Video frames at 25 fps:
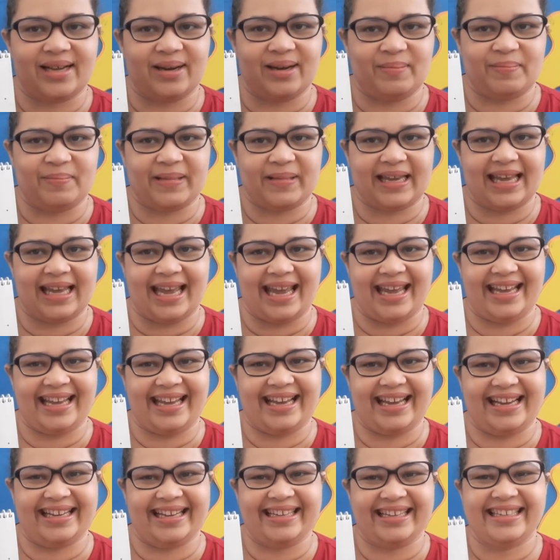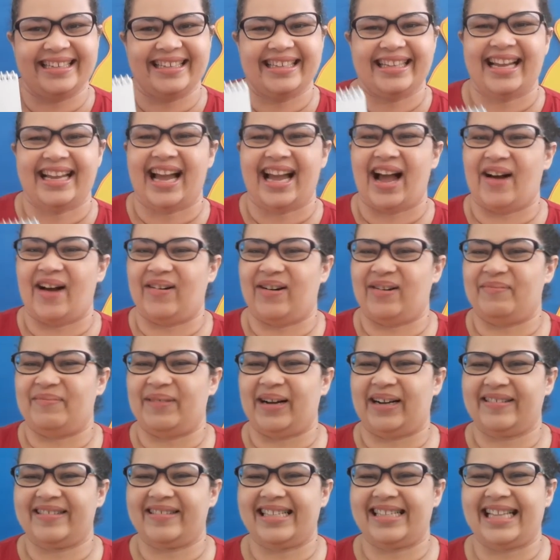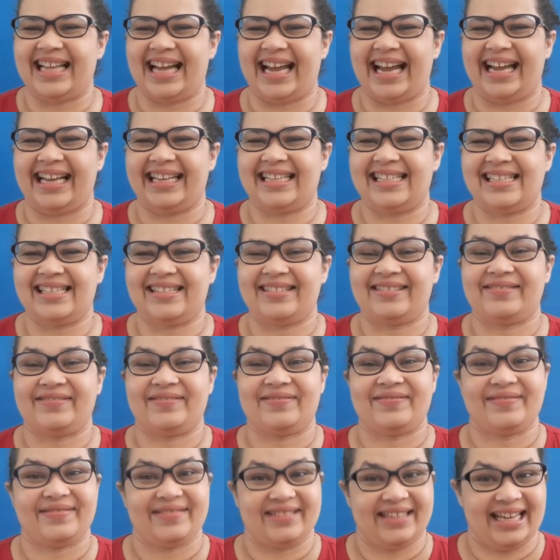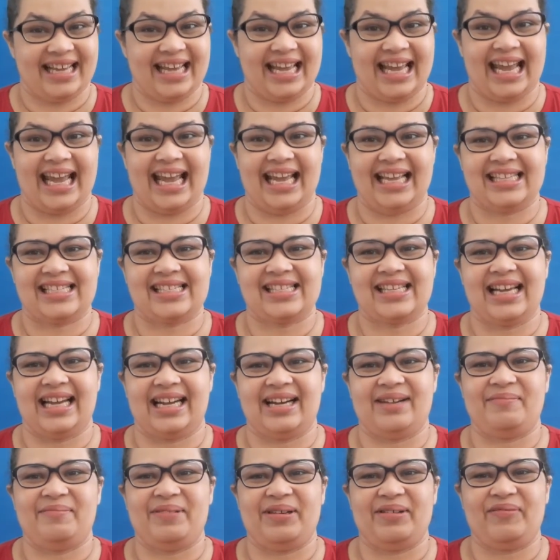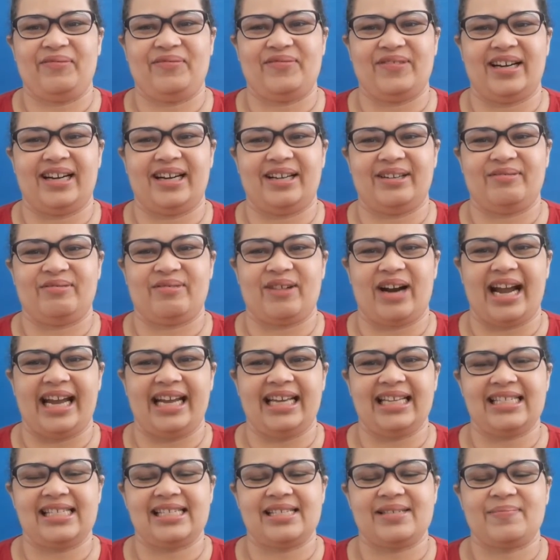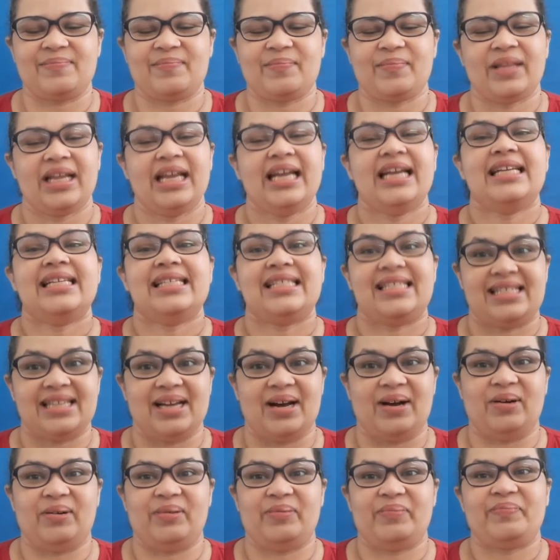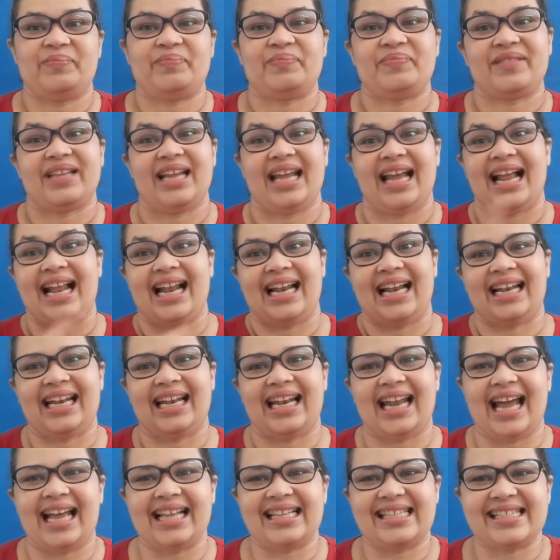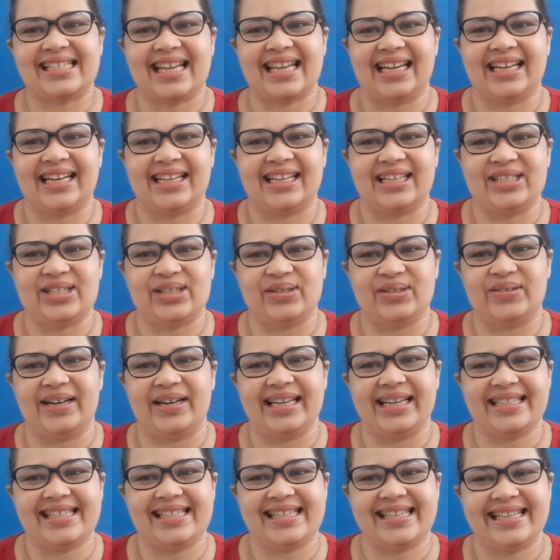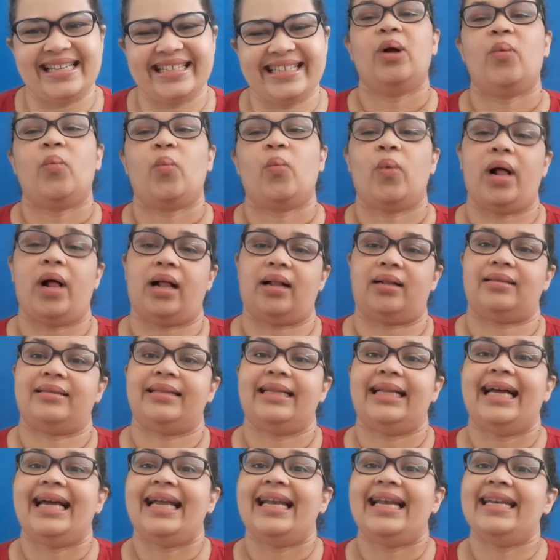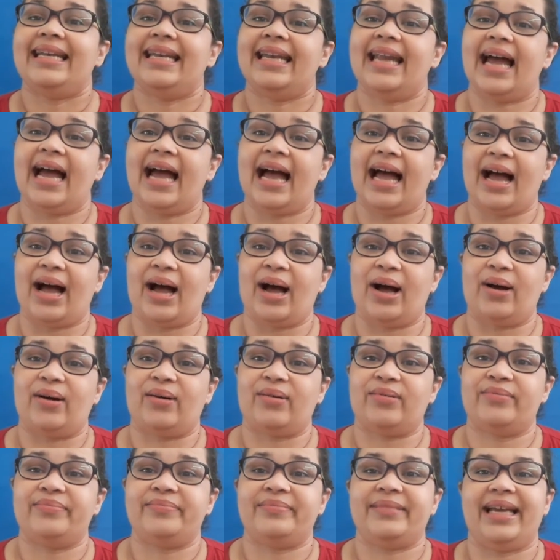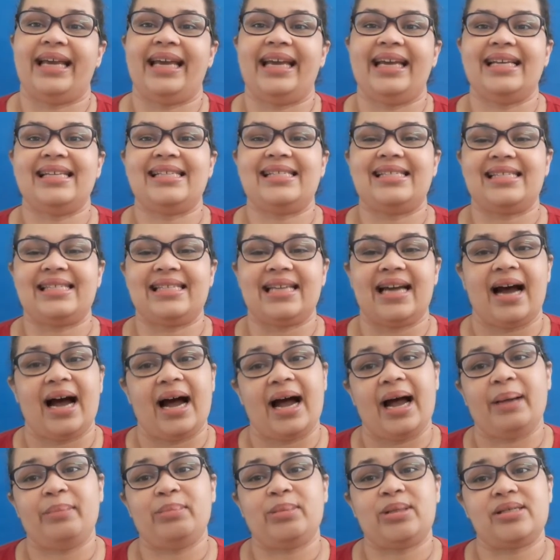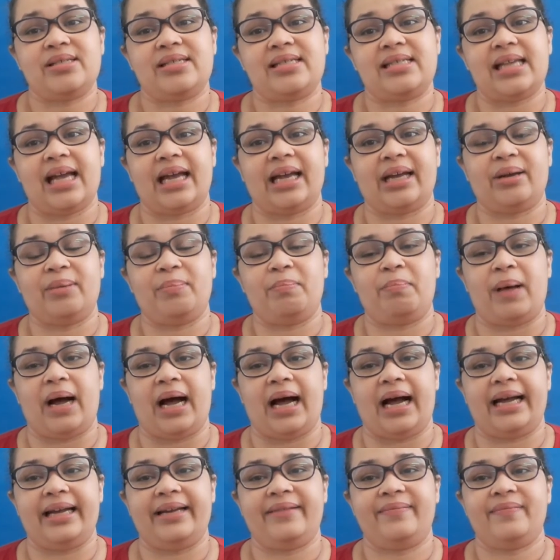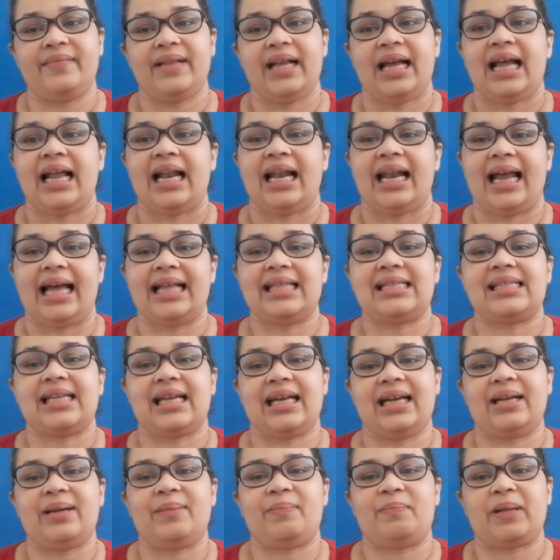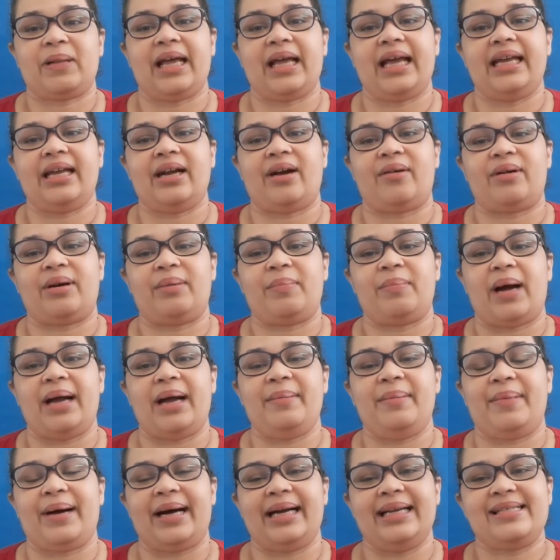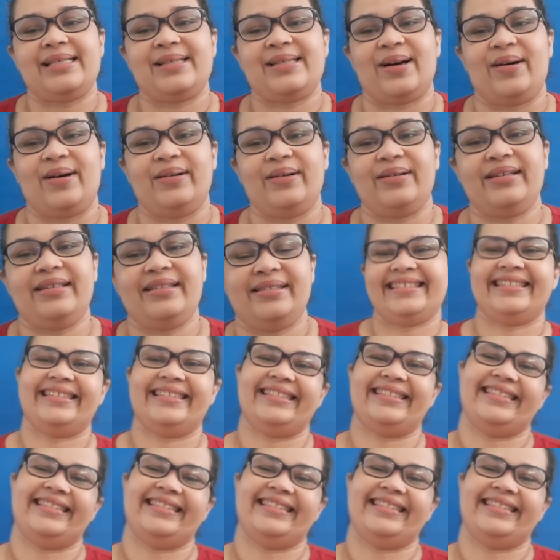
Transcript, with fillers: cupcake. How about that? It's gonna be fun, right? So, let's gonna do it. Well, now it's time to say goodbye. Let's gonna play our bye-bye song.